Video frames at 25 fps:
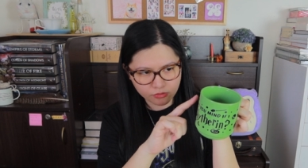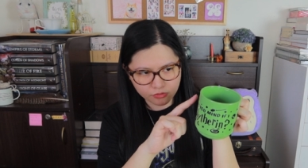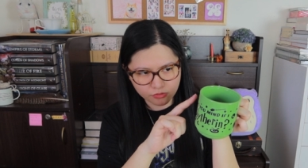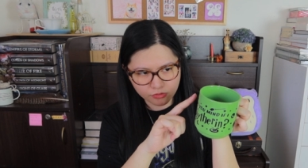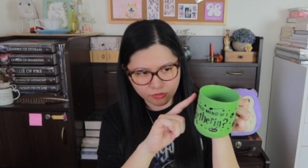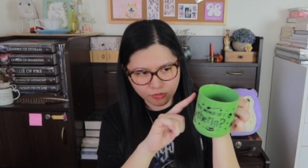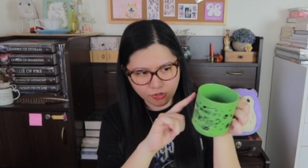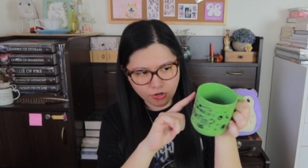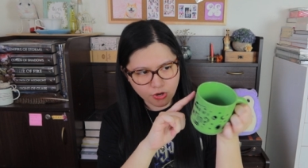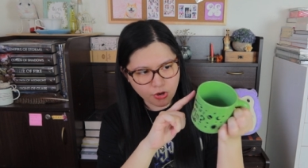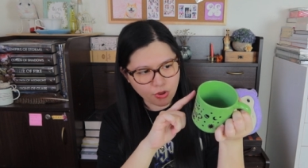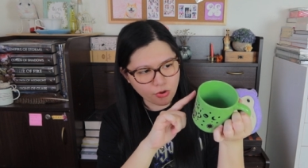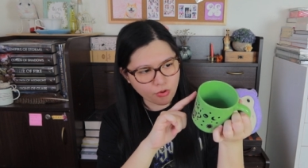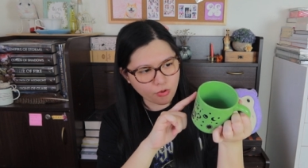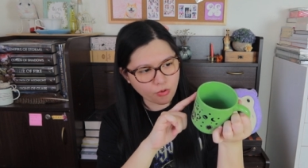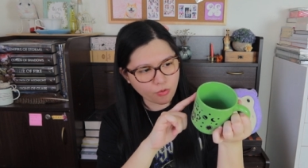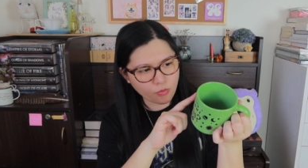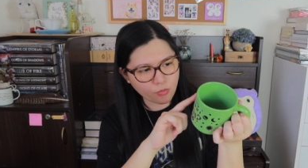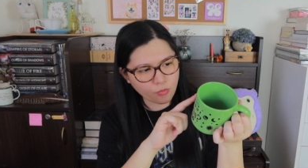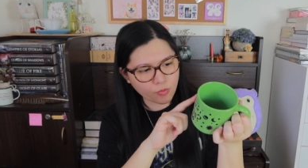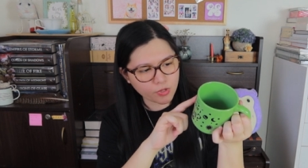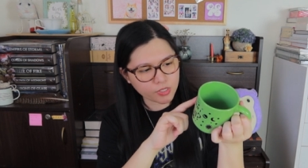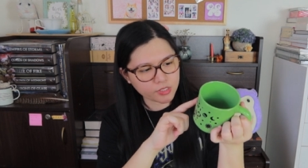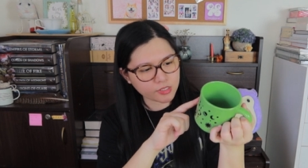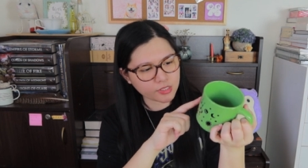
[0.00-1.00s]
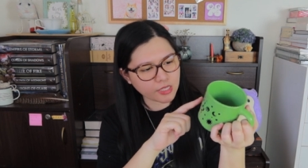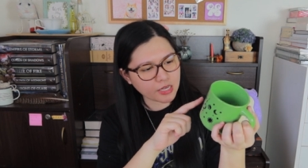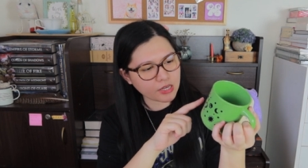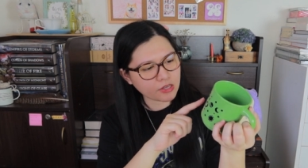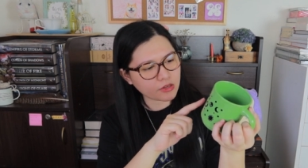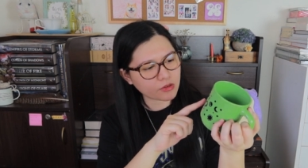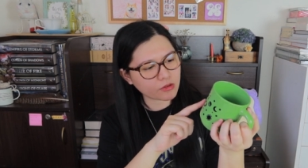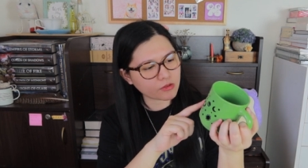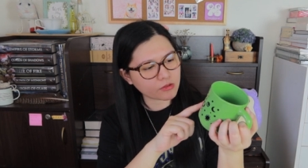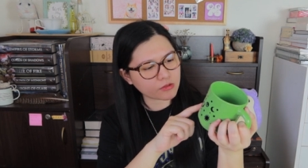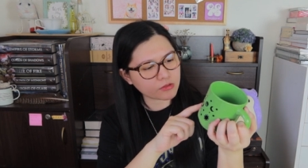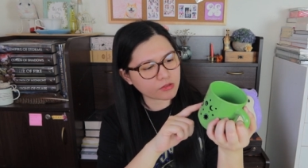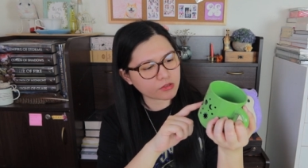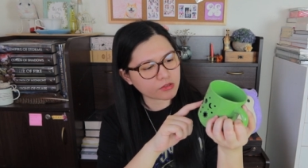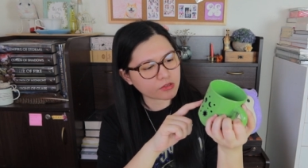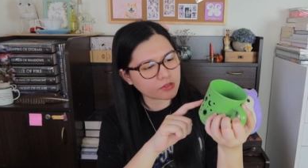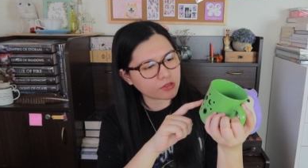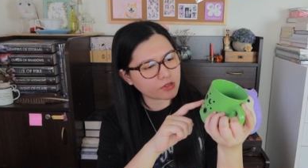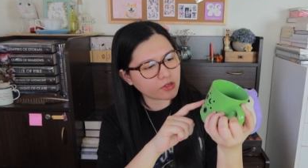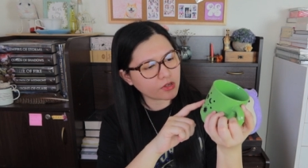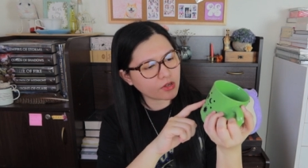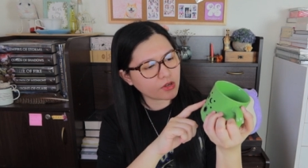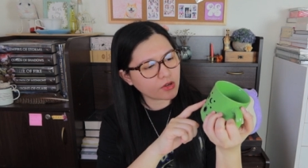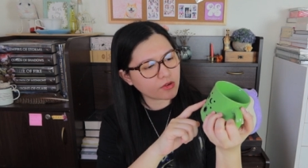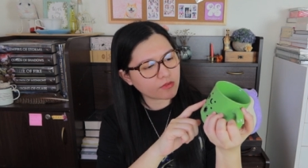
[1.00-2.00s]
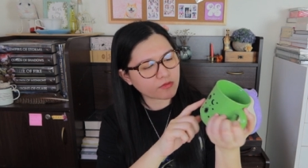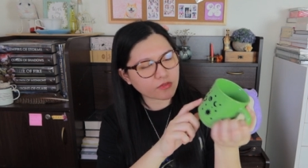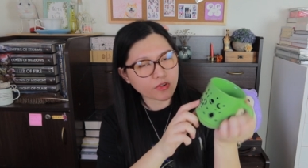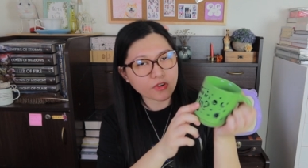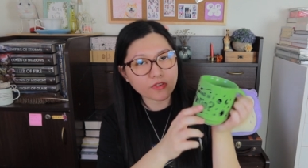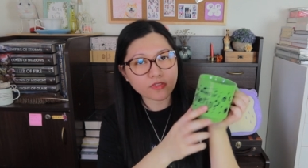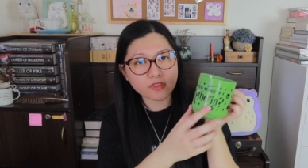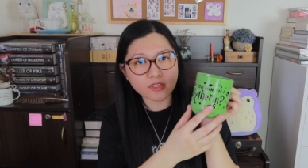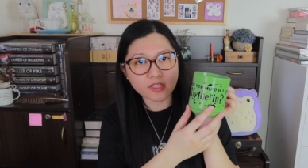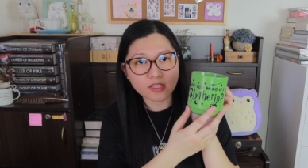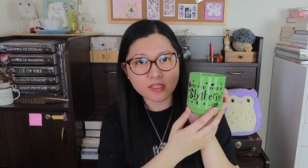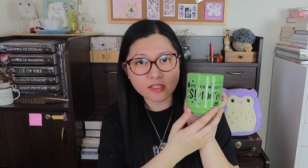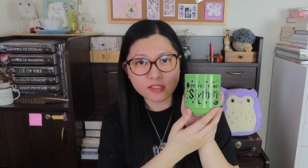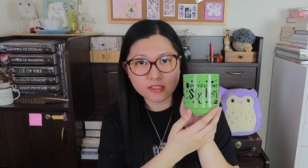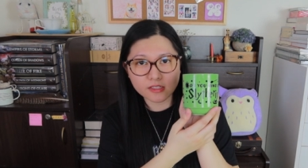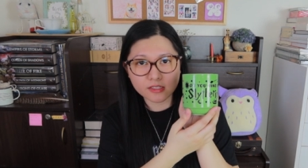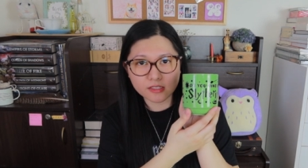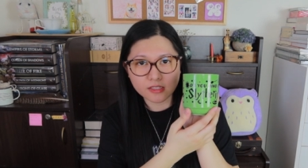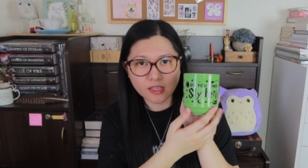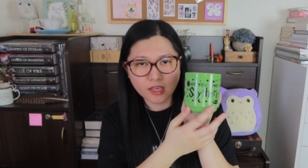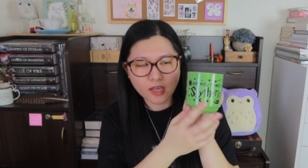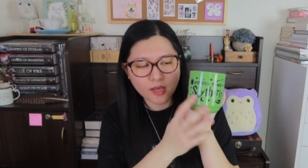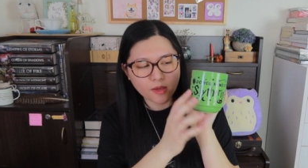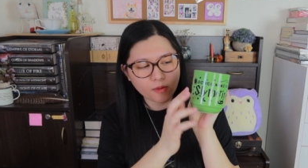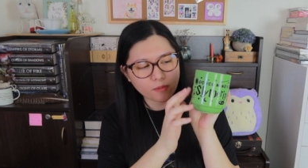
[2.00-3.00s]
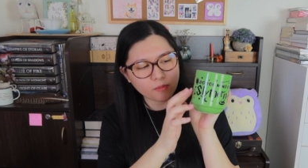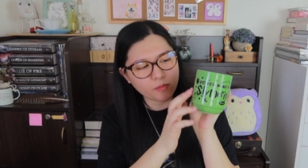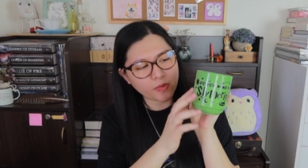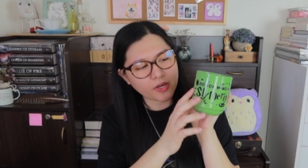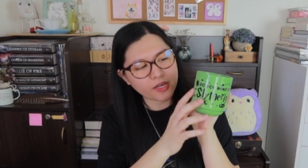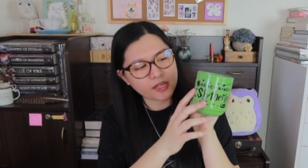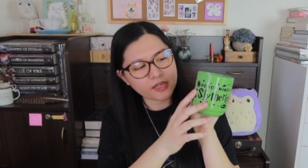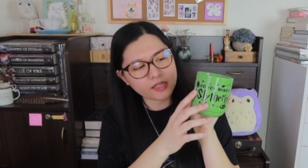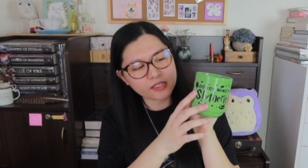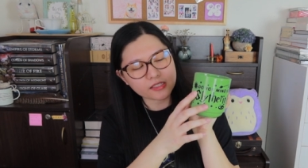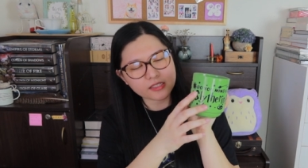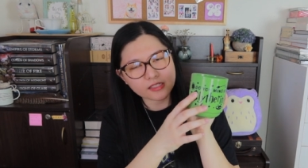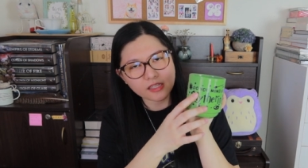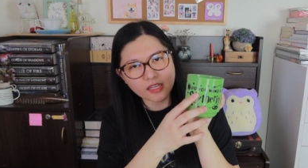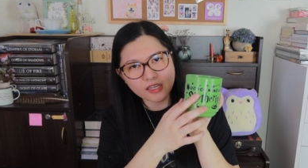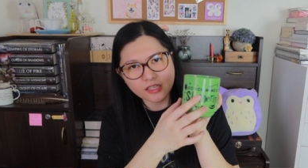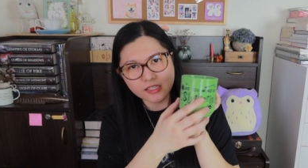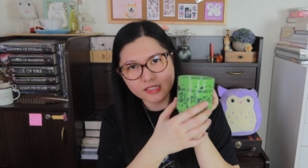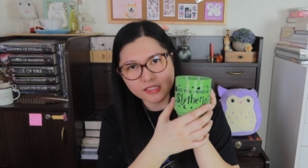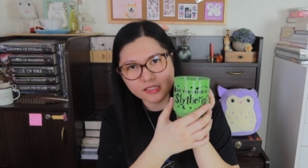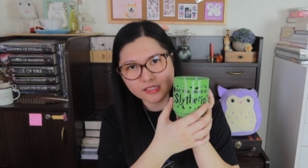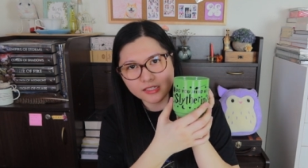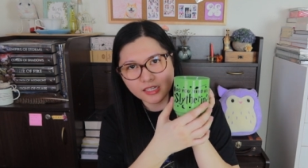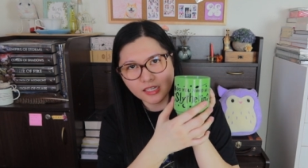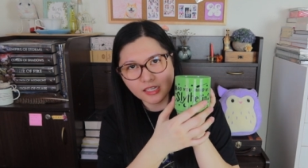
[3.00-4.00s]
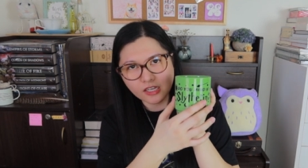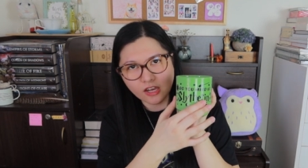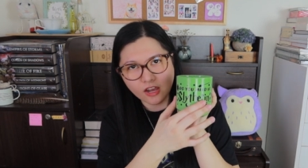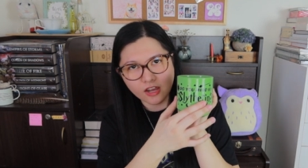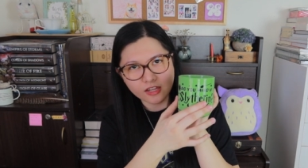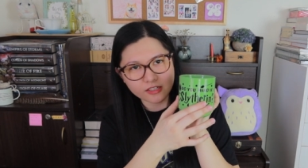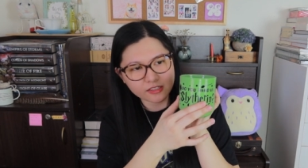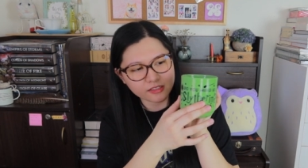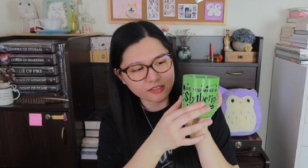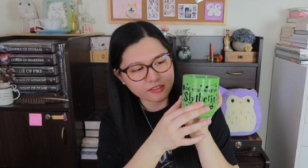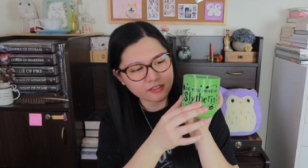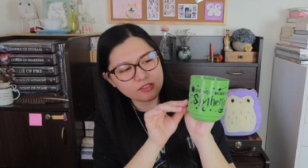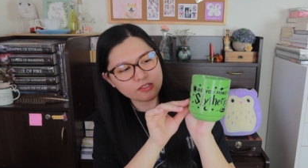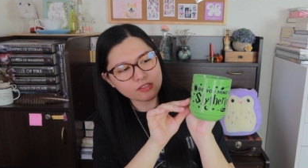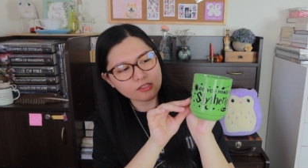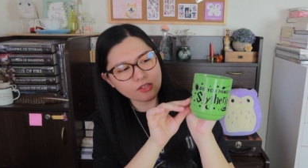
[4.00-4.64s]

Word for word: don't know what they used for this, but it's like a stick-on.